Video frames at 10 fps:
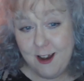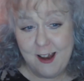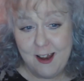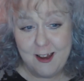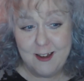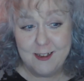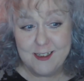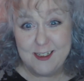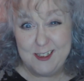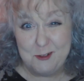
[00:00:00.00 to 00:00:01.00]

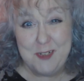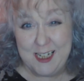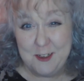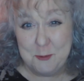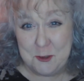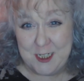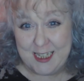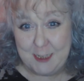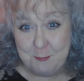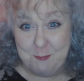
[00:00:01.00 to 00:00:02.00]
because it'll bring out more of
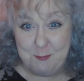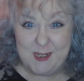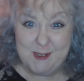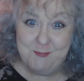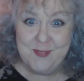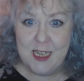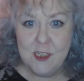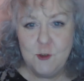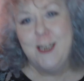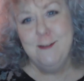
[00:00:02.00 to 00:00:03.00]
them. But
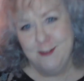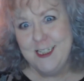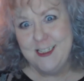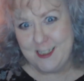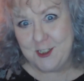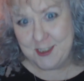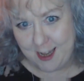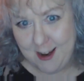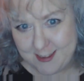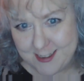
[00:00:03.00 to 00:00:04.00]
generally, it's a good
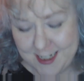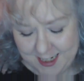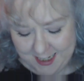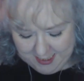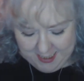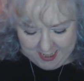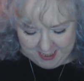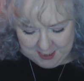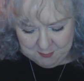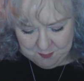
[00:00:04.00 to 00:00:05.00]
card.
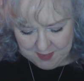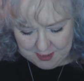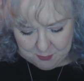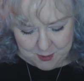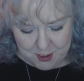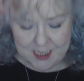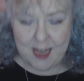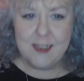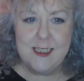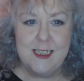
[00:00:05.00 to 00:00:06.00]
If we look
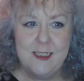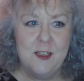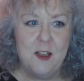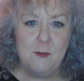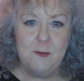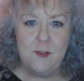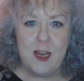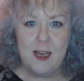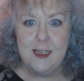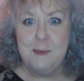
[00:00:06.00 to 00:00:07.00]
at it in love,
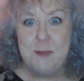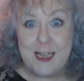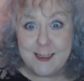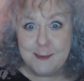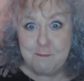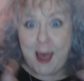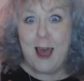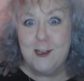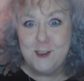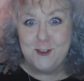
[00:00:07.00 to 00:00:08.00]
it brings
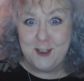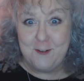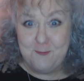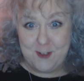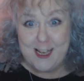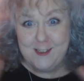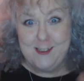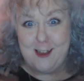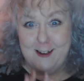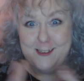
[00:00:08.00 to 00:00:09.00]
passion, a fresh
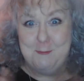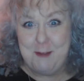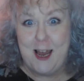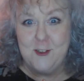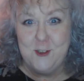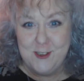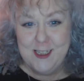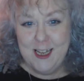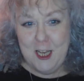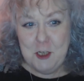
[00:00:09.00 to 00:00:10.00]
start to passion.
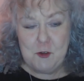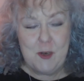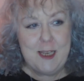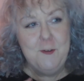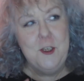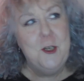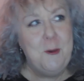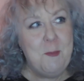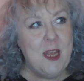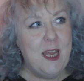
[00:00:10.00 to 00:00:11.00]
So if
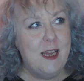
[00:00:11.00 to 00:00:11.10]
you're